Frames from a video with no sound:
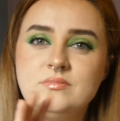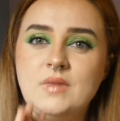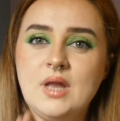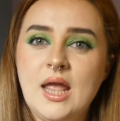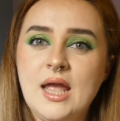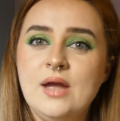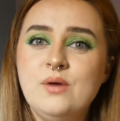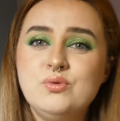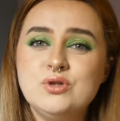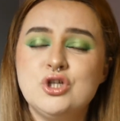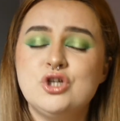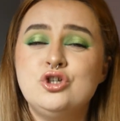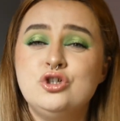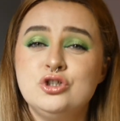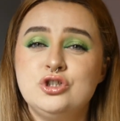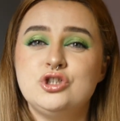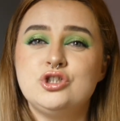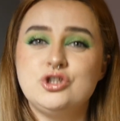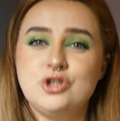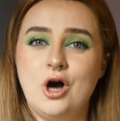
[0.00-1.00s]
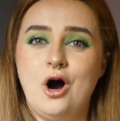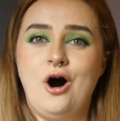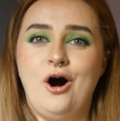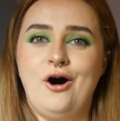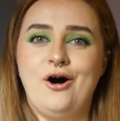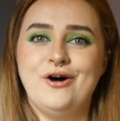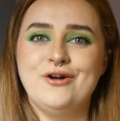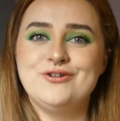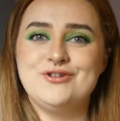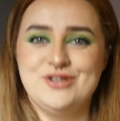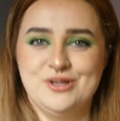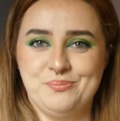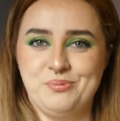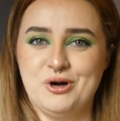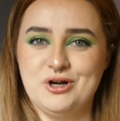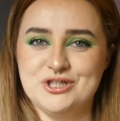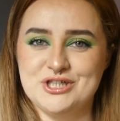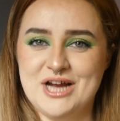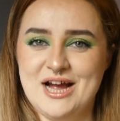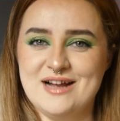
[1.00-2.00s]
it was a good start to the
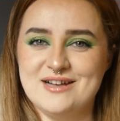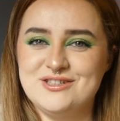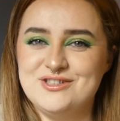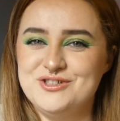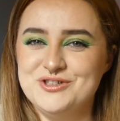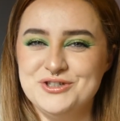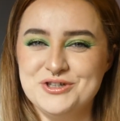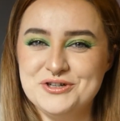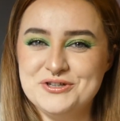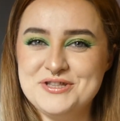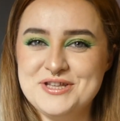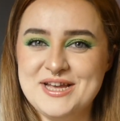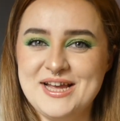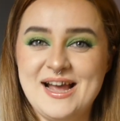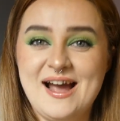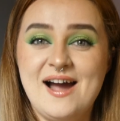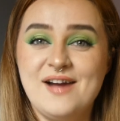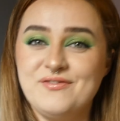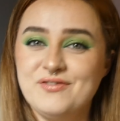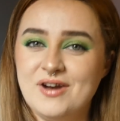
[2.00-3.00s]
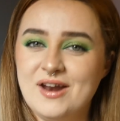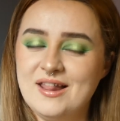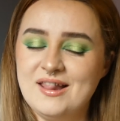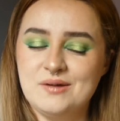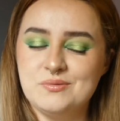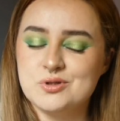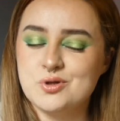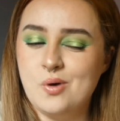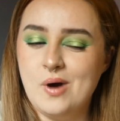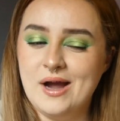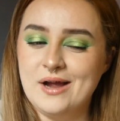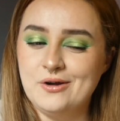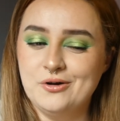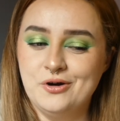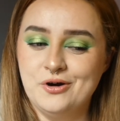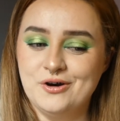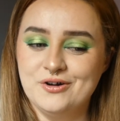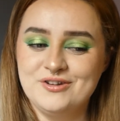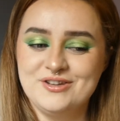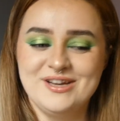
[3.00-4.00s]
project. Do you not think? I feel like that was quite
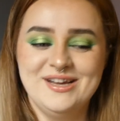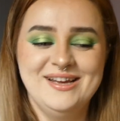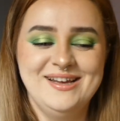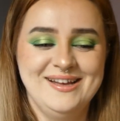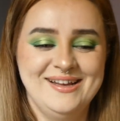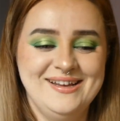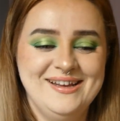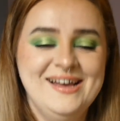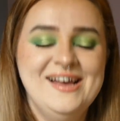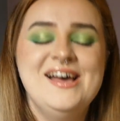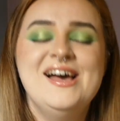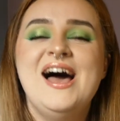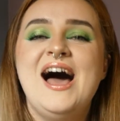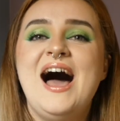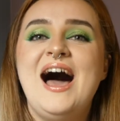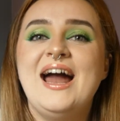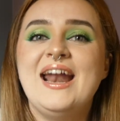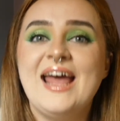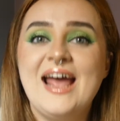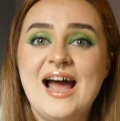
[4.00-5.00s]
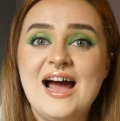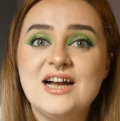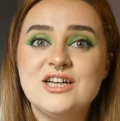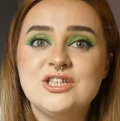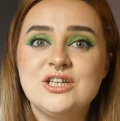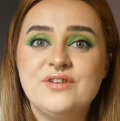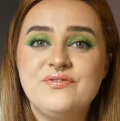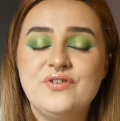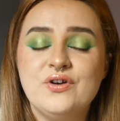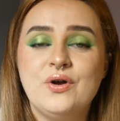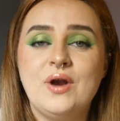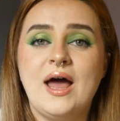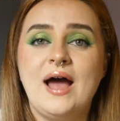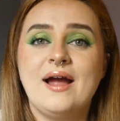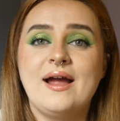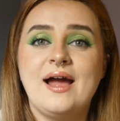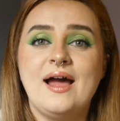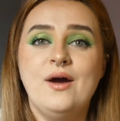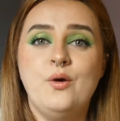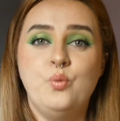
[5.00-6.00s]
good. And I actually feel
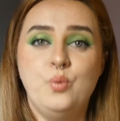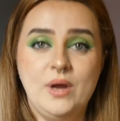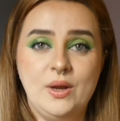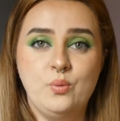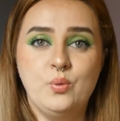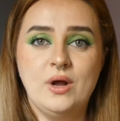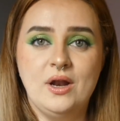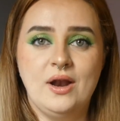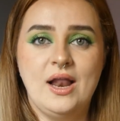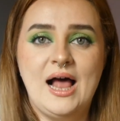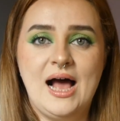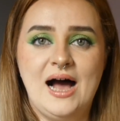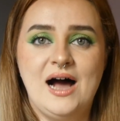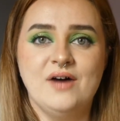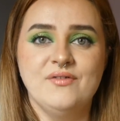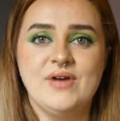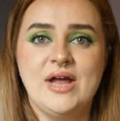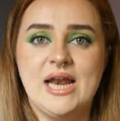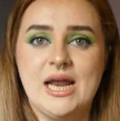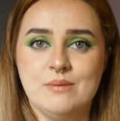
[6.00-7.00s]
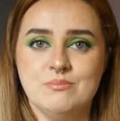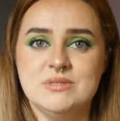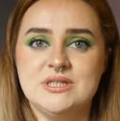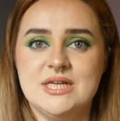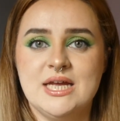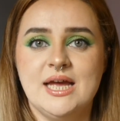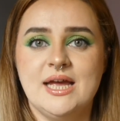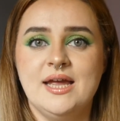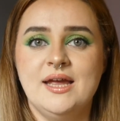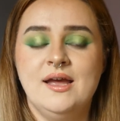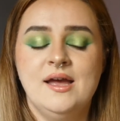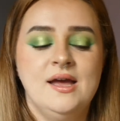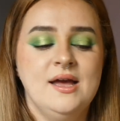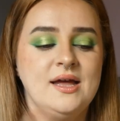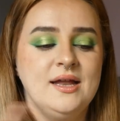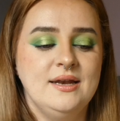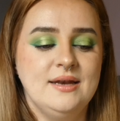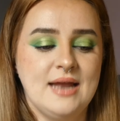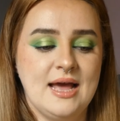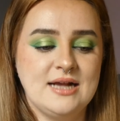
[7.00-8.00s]
like we will have an empty
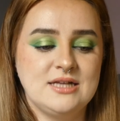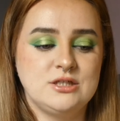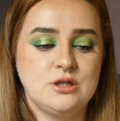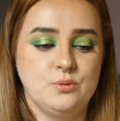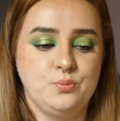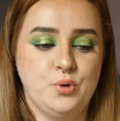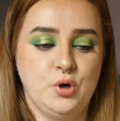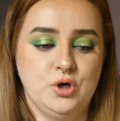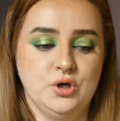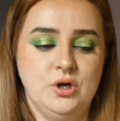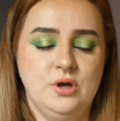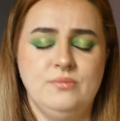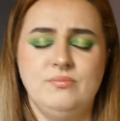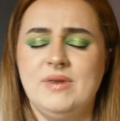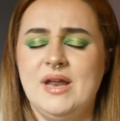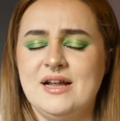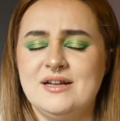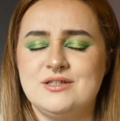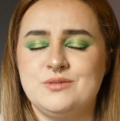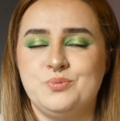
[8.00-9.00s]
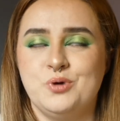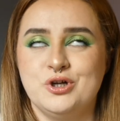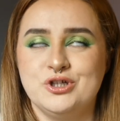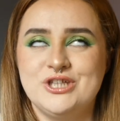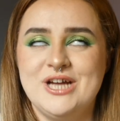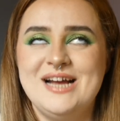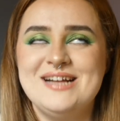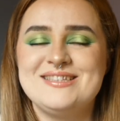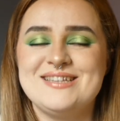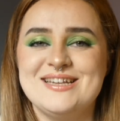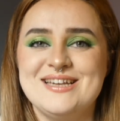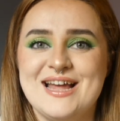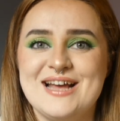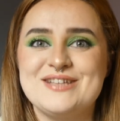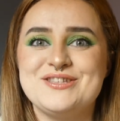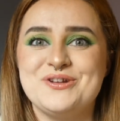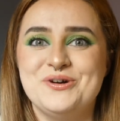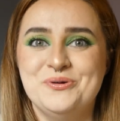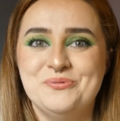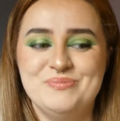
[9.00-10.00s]
next
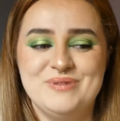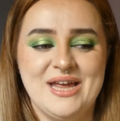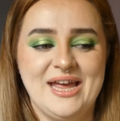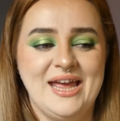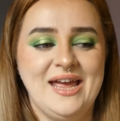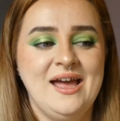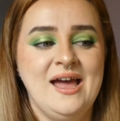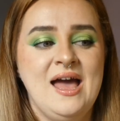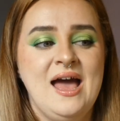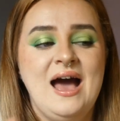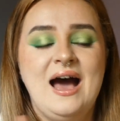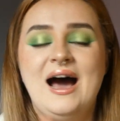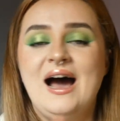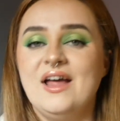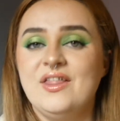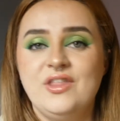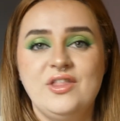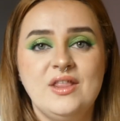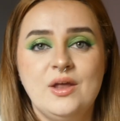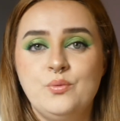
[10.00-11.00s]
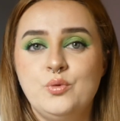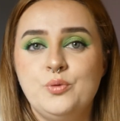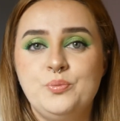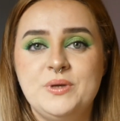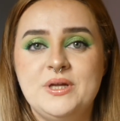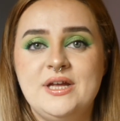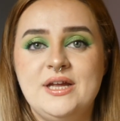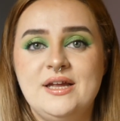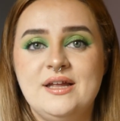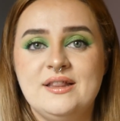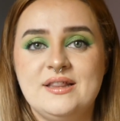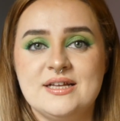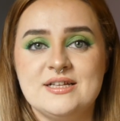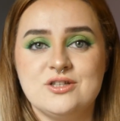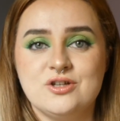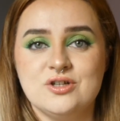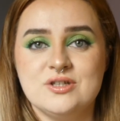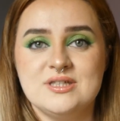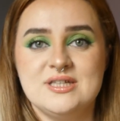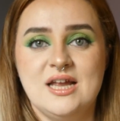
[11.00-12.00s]
update. I think that will be this
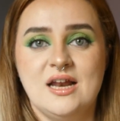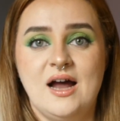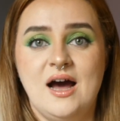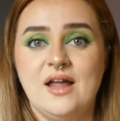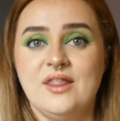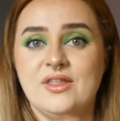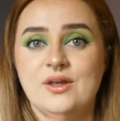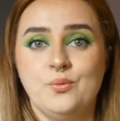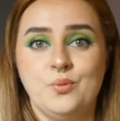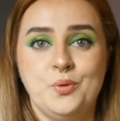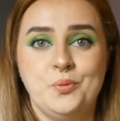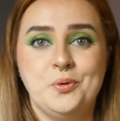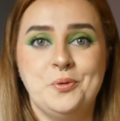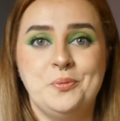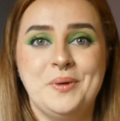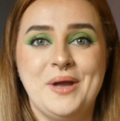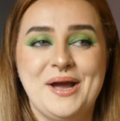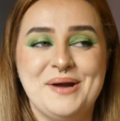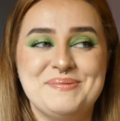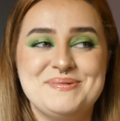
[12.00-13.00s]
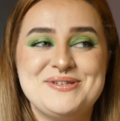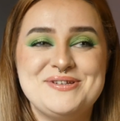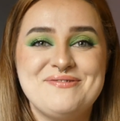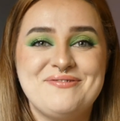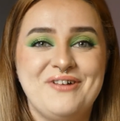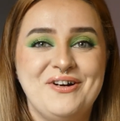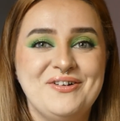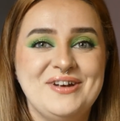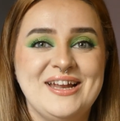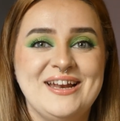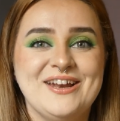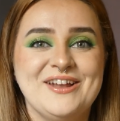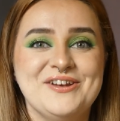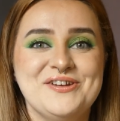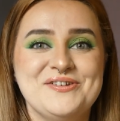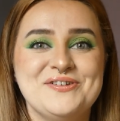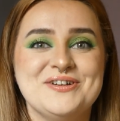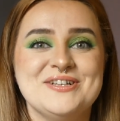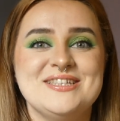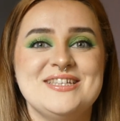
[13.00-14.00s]
concealer. I think we will be able to roll in a
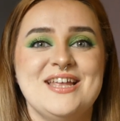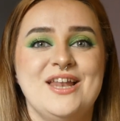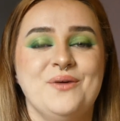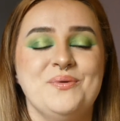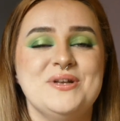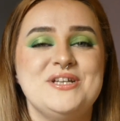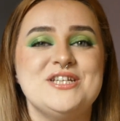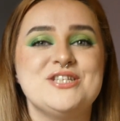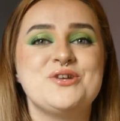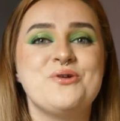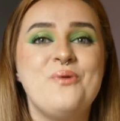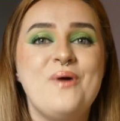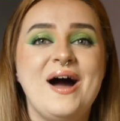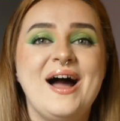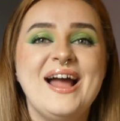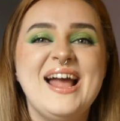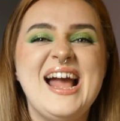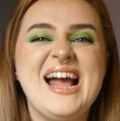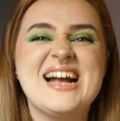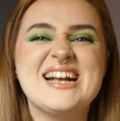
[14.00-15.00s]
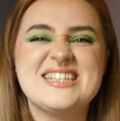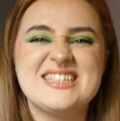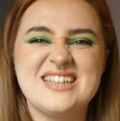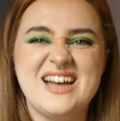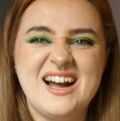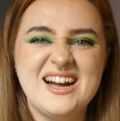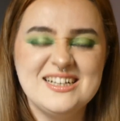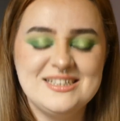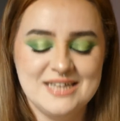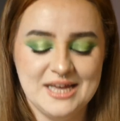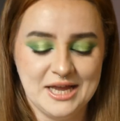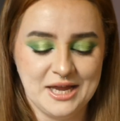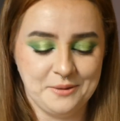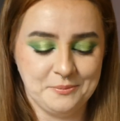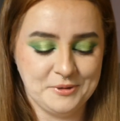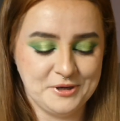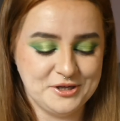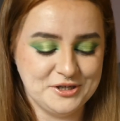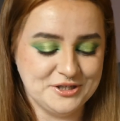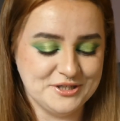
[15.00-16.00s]
new concealer, which is quite exciting
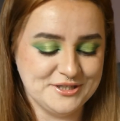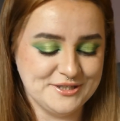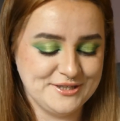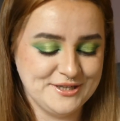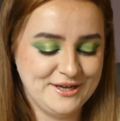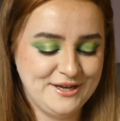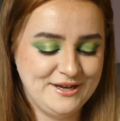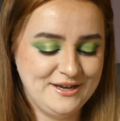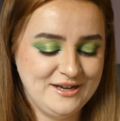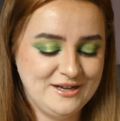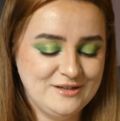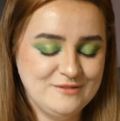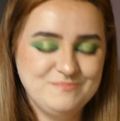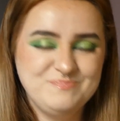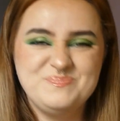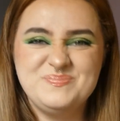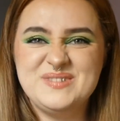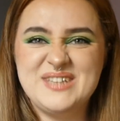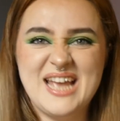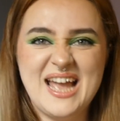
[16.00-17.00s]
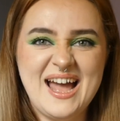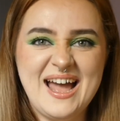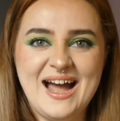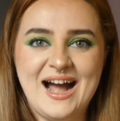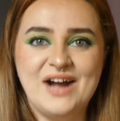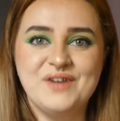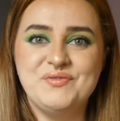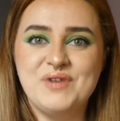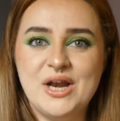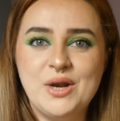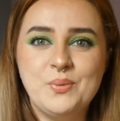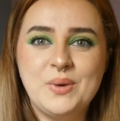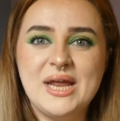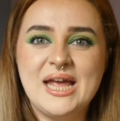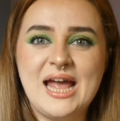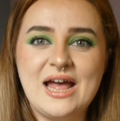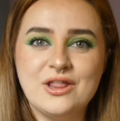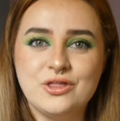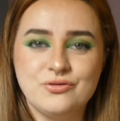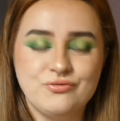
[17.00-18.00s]
because, yeah, I really want to
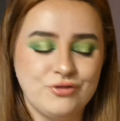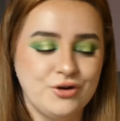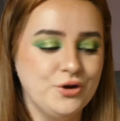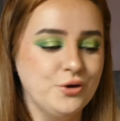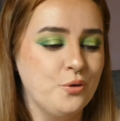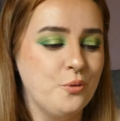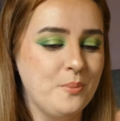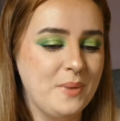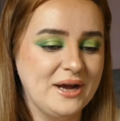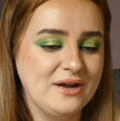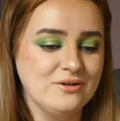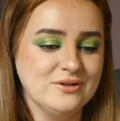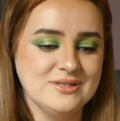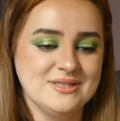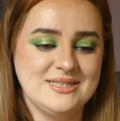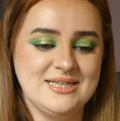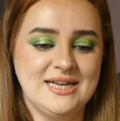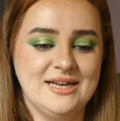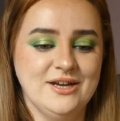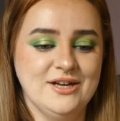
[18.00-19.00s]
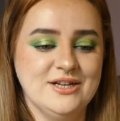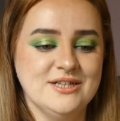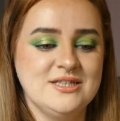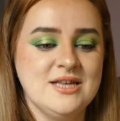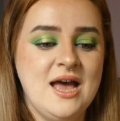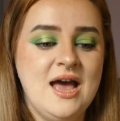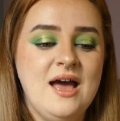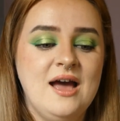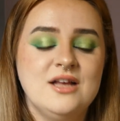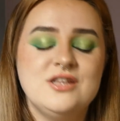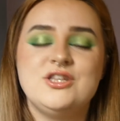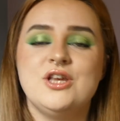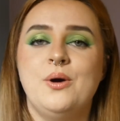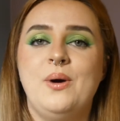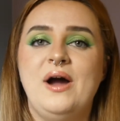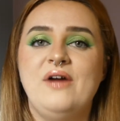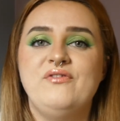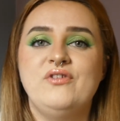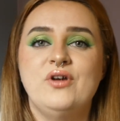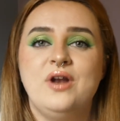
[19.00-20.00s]
get through my concealers. So
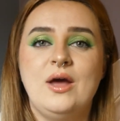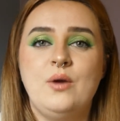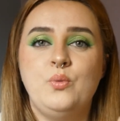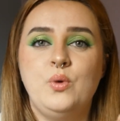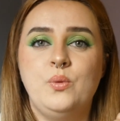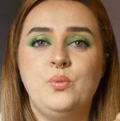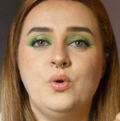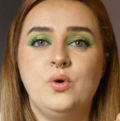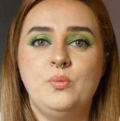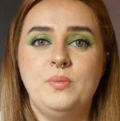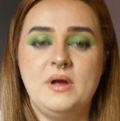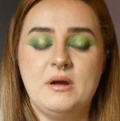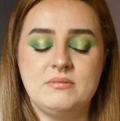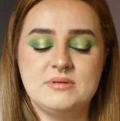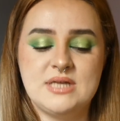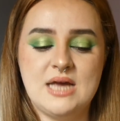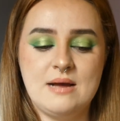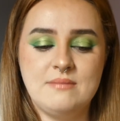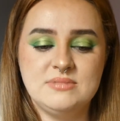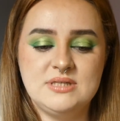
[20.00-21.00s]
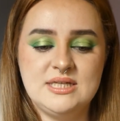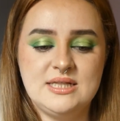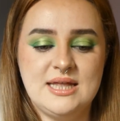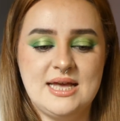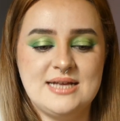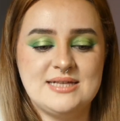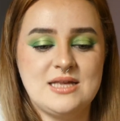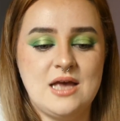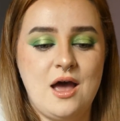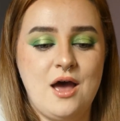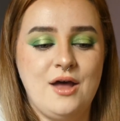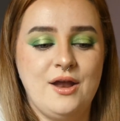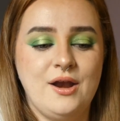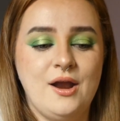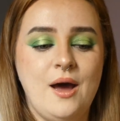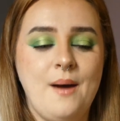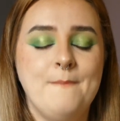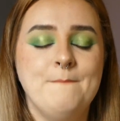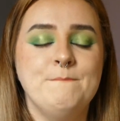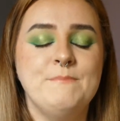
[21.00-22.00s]
I feel like we will be able to empty this and
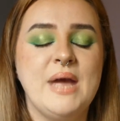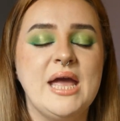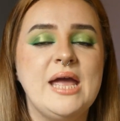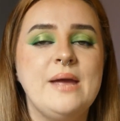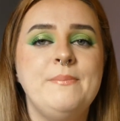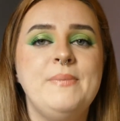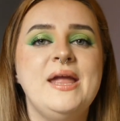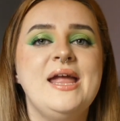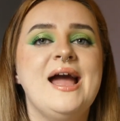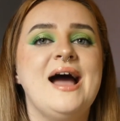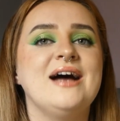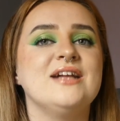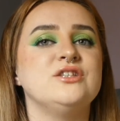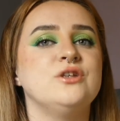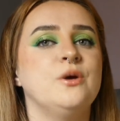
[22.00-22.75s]
maybe at